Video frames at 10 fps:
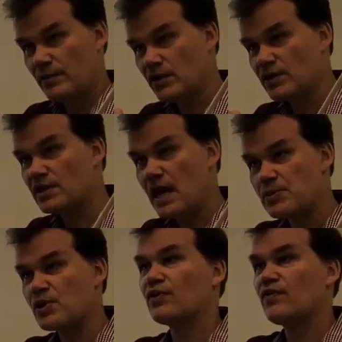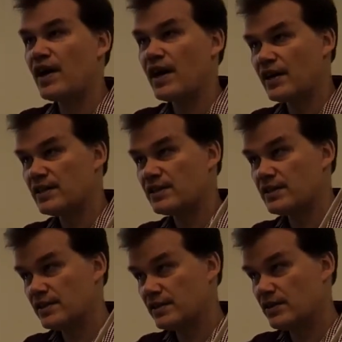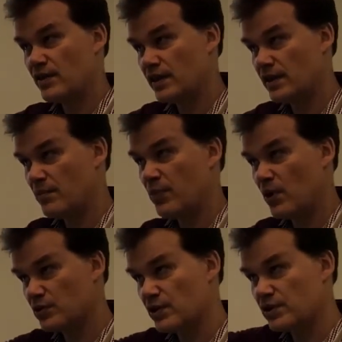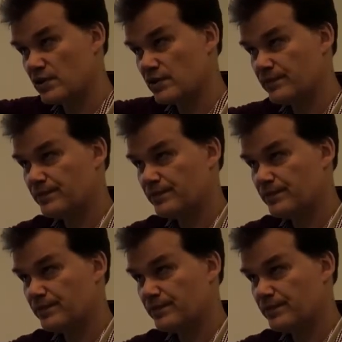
because it's absolute fairness, so it imposes